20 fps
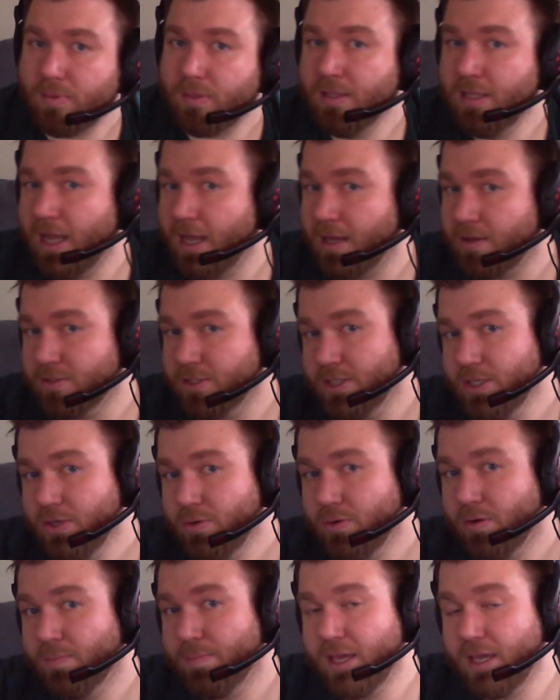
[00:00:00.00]
Now, to
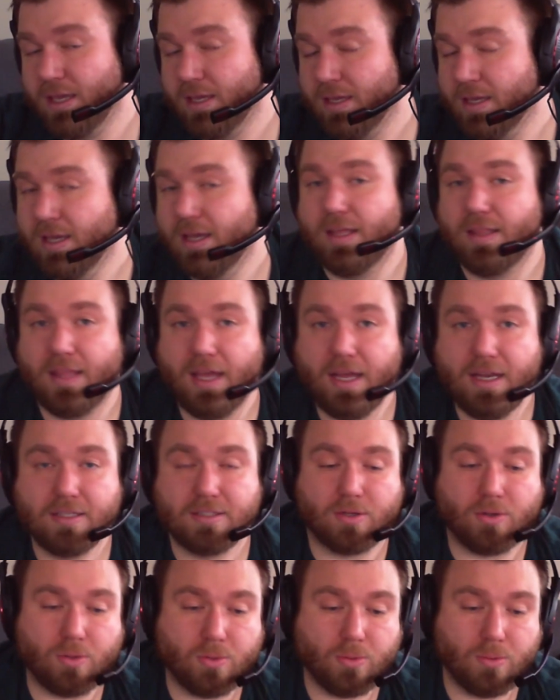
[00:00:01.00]
you or me, that is
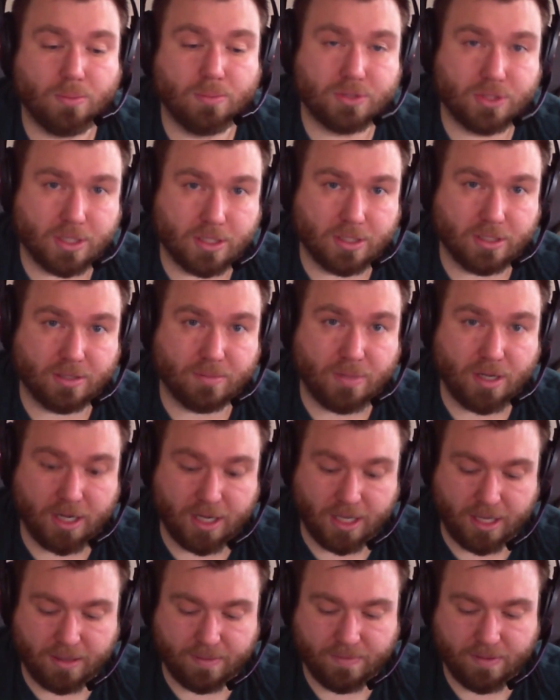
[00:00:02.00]
a whole chunk of
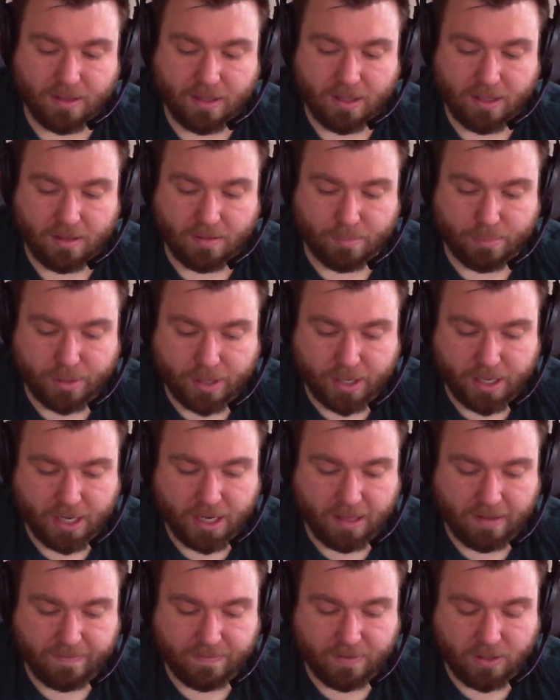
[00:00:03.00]
money. But
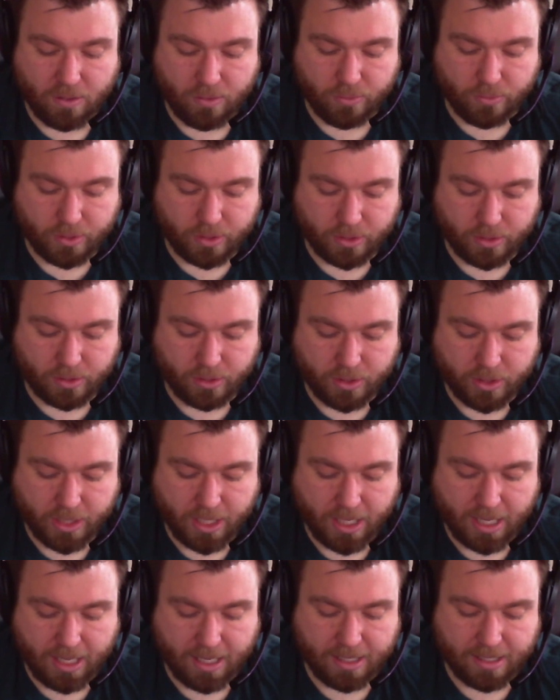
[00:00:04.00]
if you look
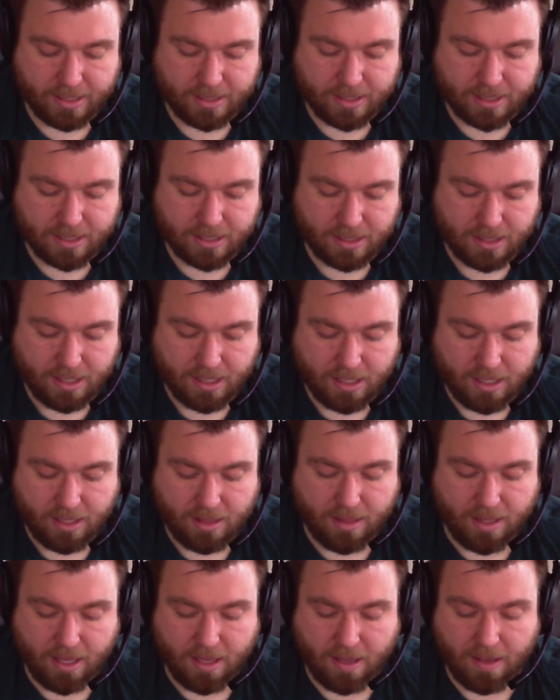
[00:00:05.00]
at
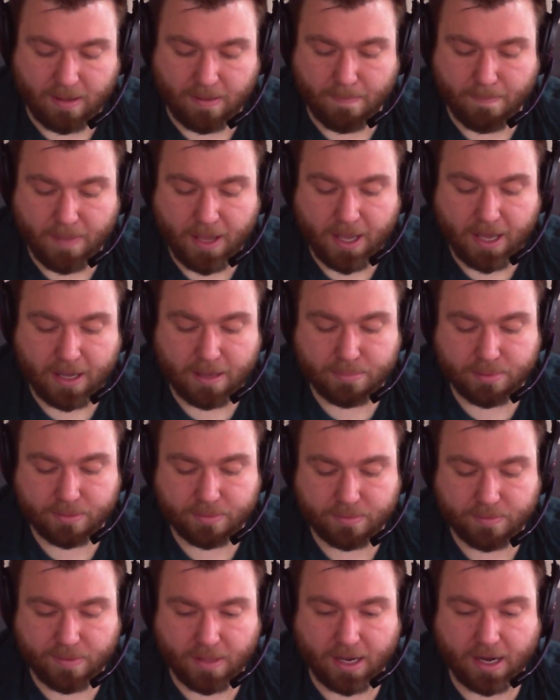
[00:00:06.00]
the map
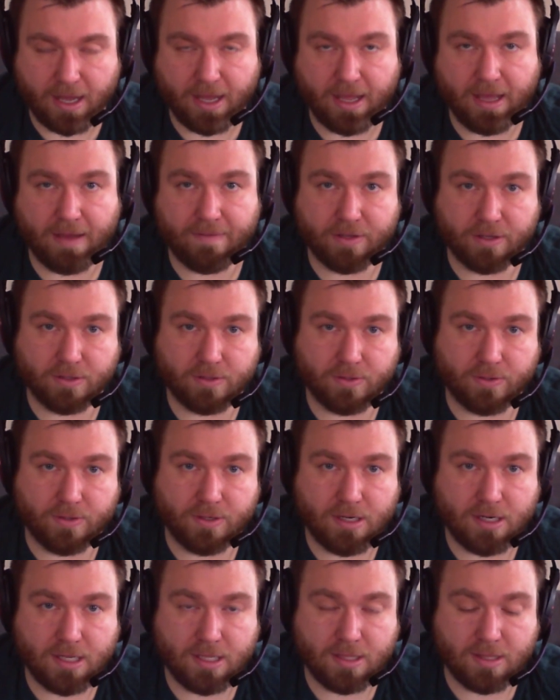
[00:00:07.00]
that I have
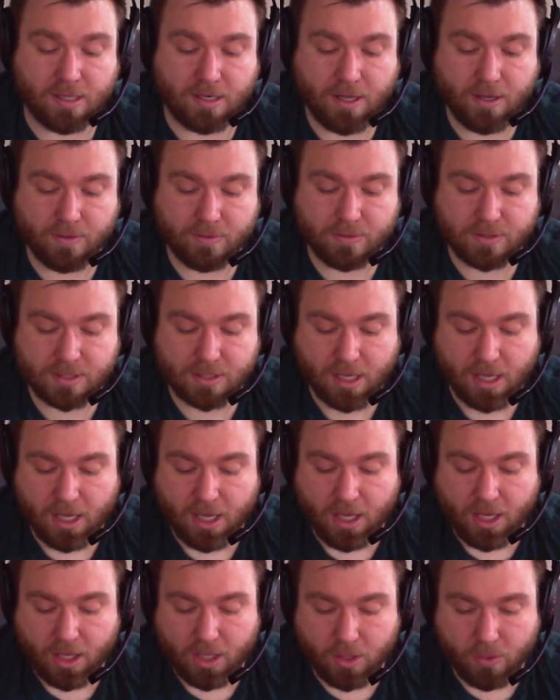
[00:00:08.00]
included in the notes,
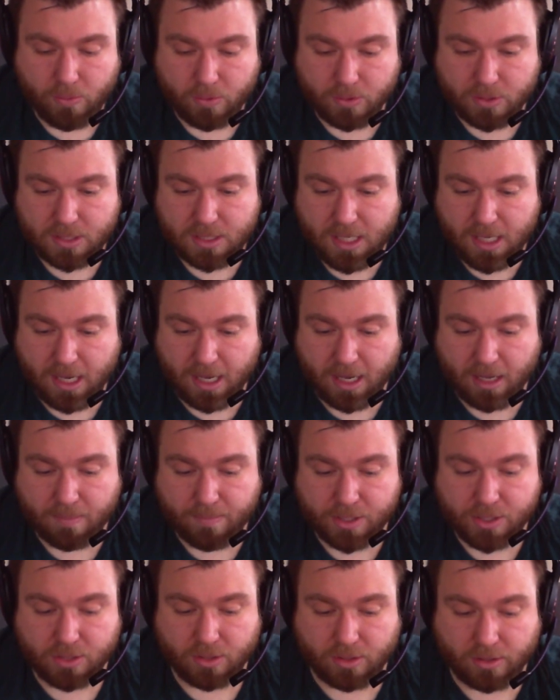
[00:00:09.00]
you will see how
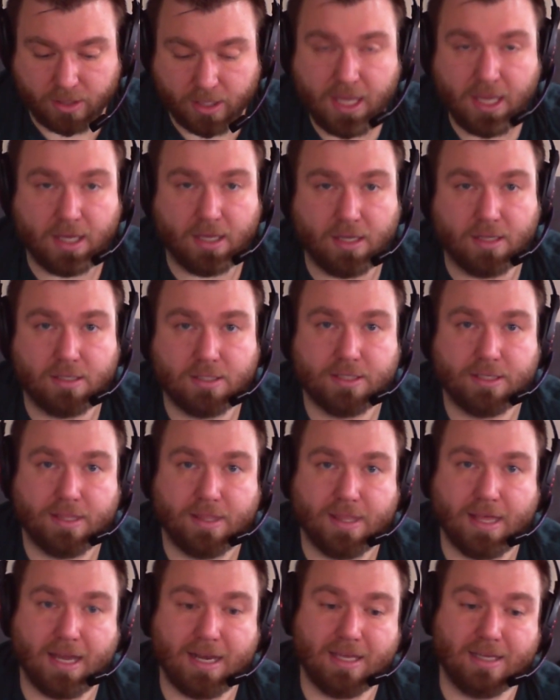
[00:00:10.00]
much land
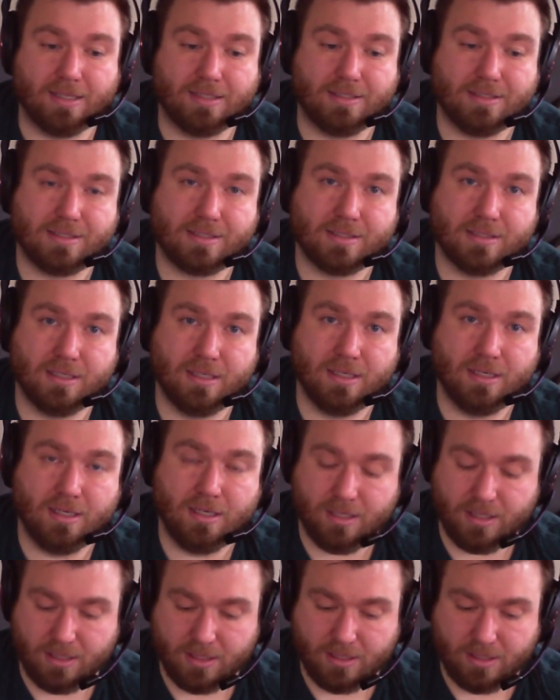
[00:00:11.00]
that is.
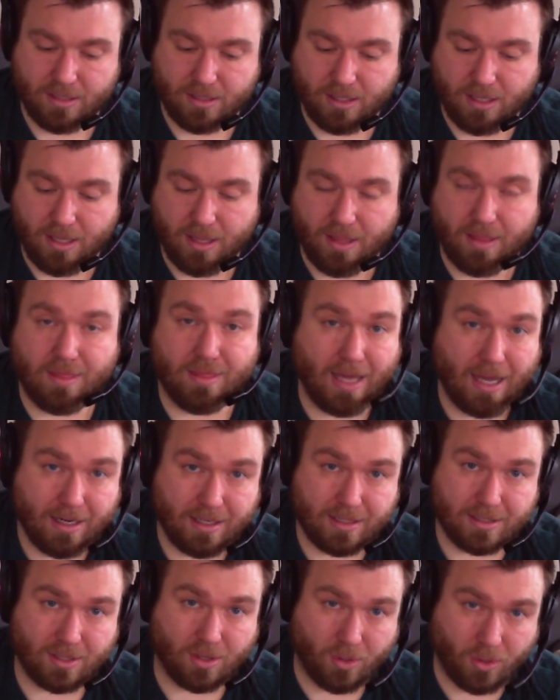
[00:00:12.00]
That
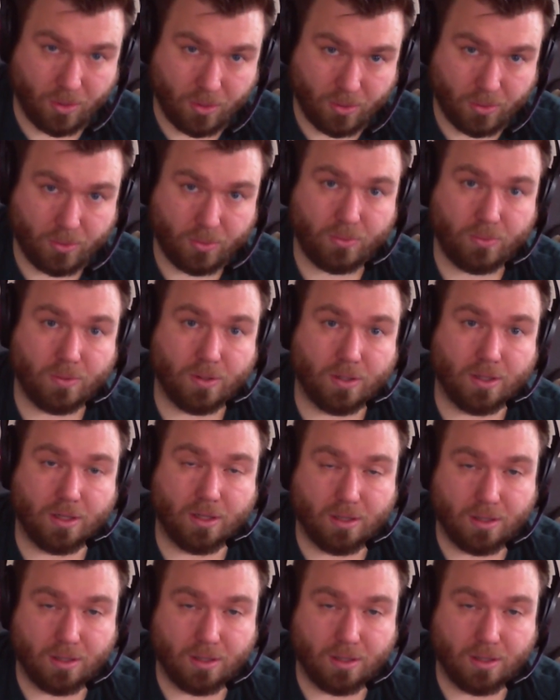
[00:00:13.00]
is a whole